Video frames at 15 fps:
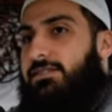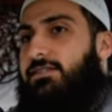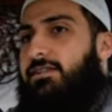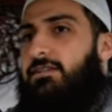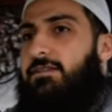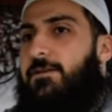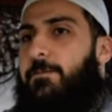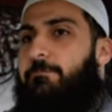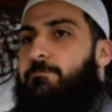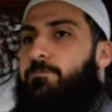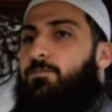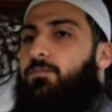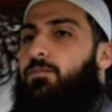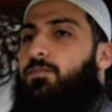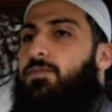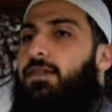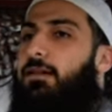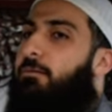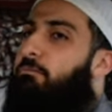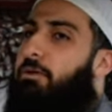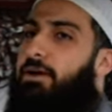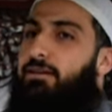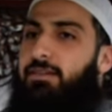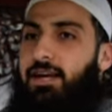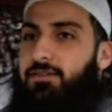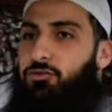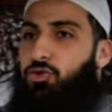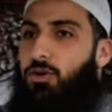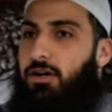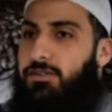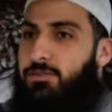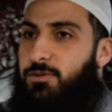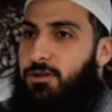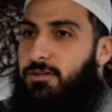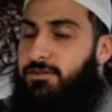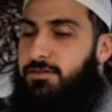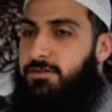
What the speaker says: deal? Compare that to us, brothers.